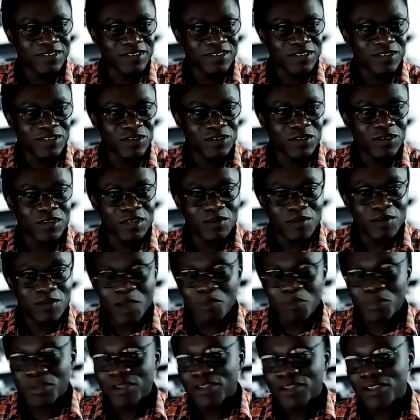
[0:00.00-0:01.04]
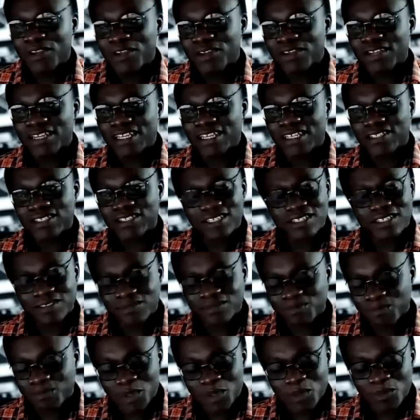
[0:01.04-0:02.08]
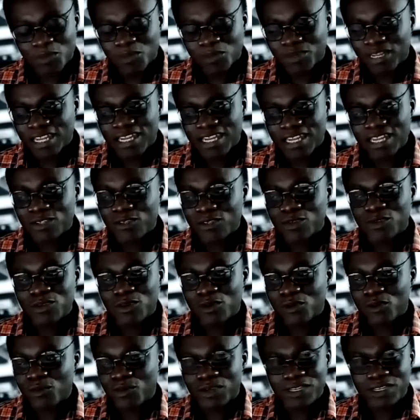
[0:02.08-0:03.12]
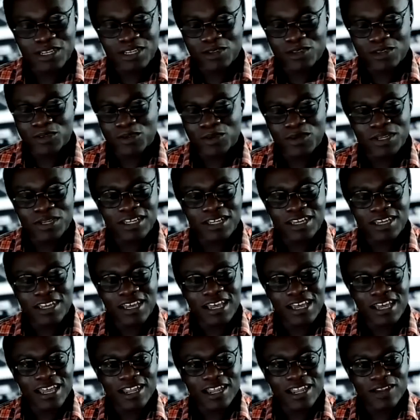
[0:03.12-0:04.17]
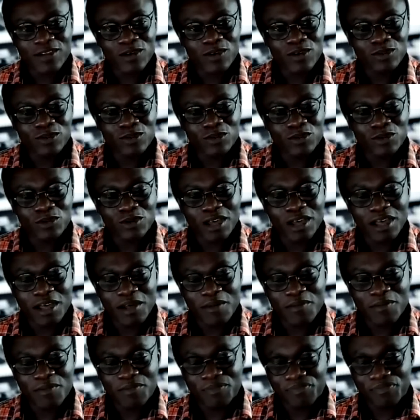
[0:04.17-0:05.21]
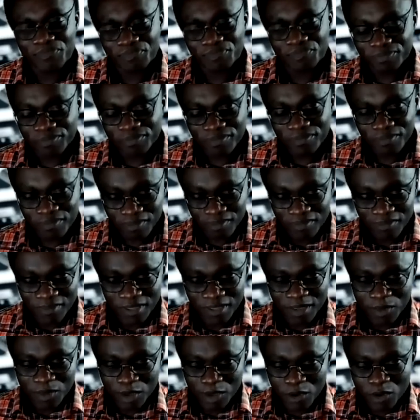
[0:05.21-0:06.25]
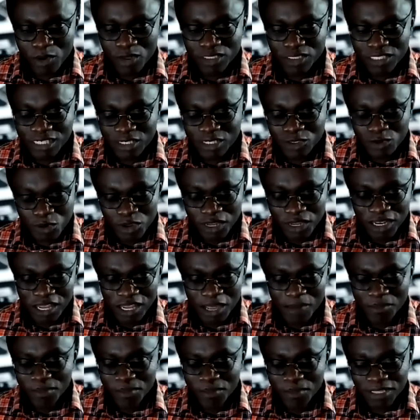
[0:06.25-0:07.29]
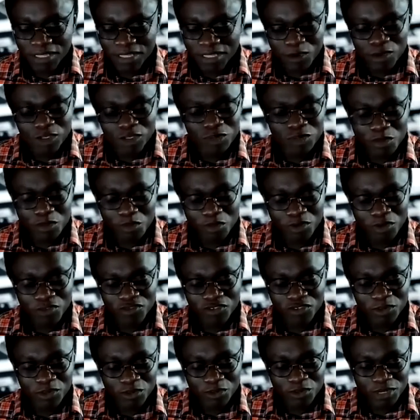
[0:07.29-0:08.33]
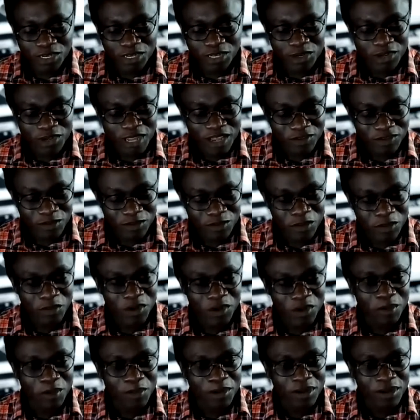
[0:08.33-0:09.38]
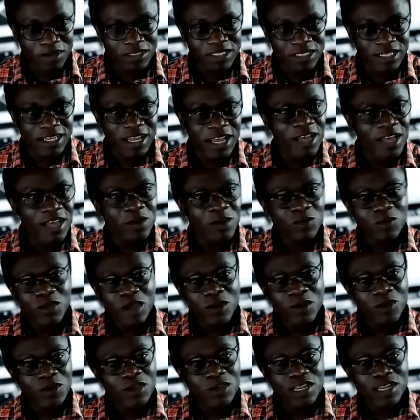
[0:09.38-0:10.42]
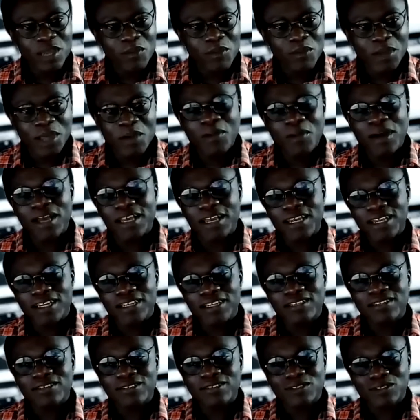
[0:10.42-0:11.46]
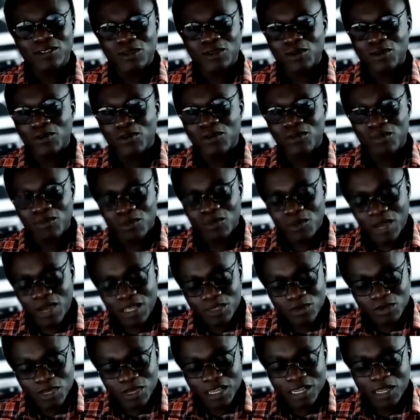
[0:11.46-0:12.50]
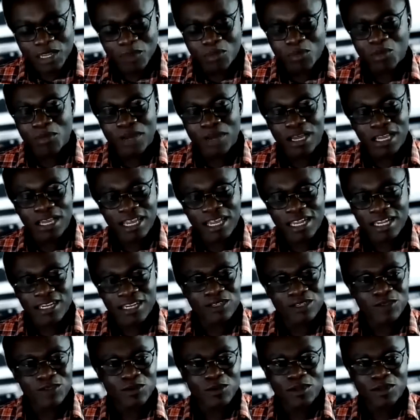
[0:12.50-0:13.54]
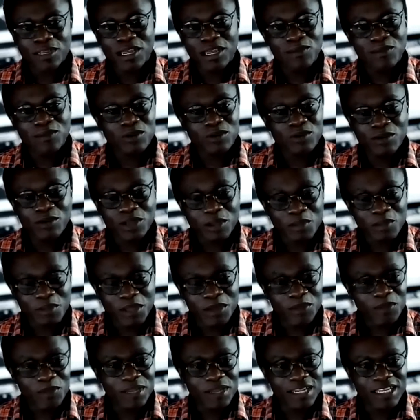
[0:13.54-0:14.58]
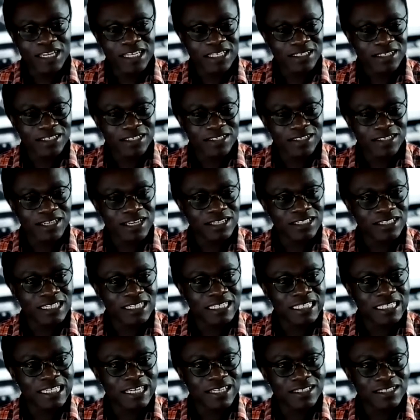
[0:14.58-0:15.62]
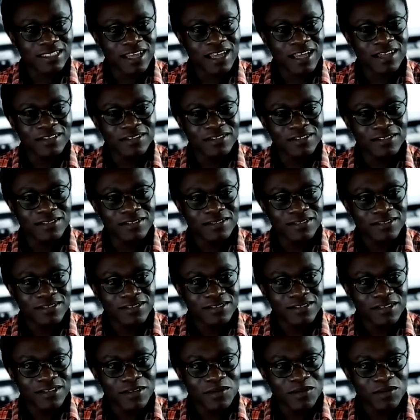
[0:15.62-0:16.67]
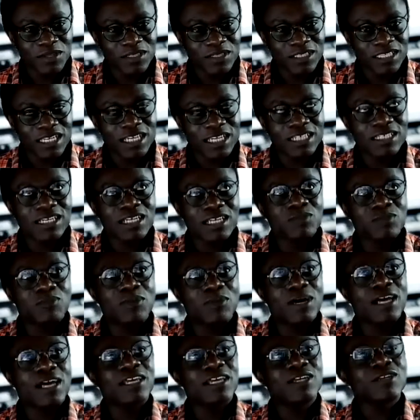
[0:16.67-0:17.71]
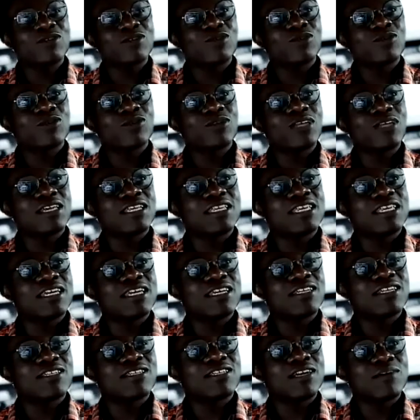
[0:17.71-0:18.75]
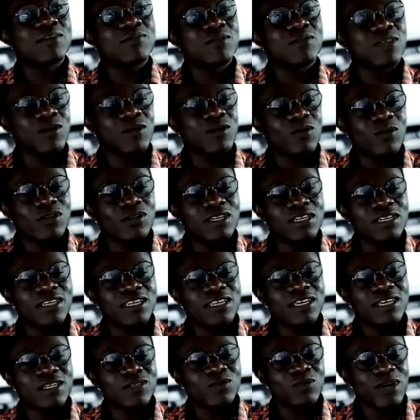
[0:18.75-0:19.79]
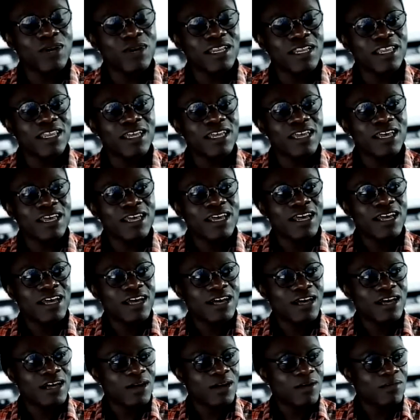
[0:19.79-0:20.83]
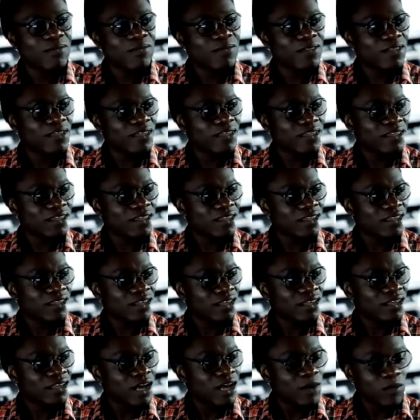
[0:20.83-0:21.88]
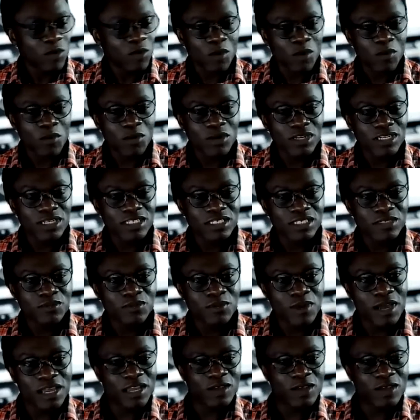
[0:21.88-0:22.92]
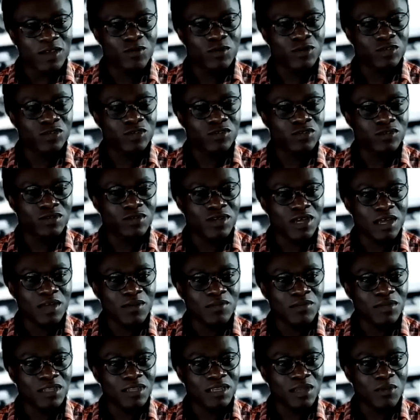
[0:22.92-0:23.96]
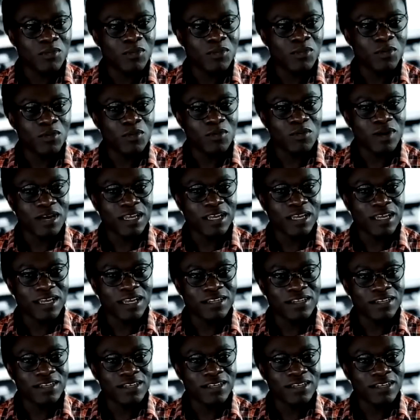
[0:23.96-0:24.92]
So in my opinion, it's just people, they need to know what they're doing. And also, because it's going up, they're going to be profitable. They don't have to worry about it. We are not in a bear market. So once we're in a bull market and it's going up, you're going to make money. It's as easy as that. It takes us back into the days, the olden days, when the commodities market was in a bull market.